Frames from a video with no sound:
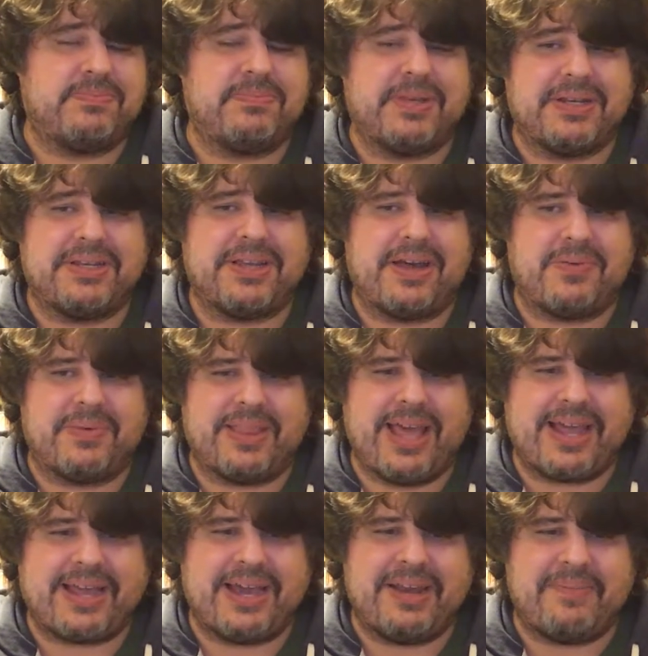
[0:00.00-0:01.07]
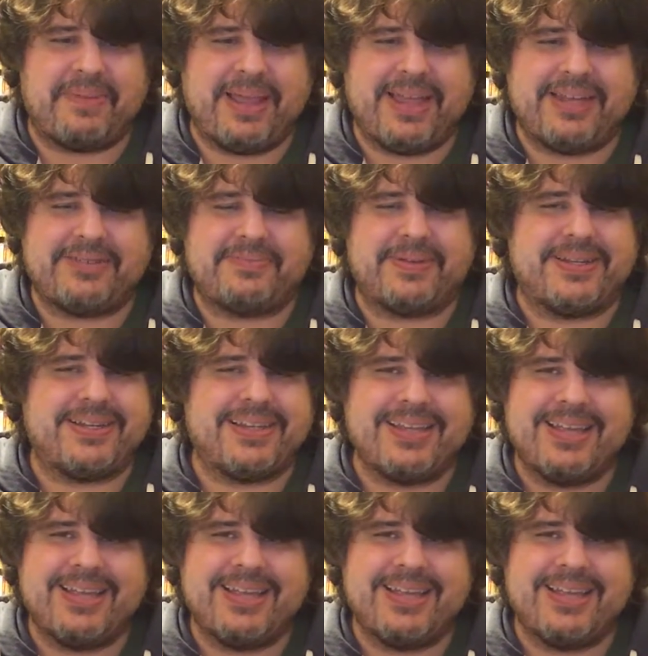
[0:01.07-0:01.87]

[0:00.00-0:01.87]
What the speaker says: been done with that kind of paint, but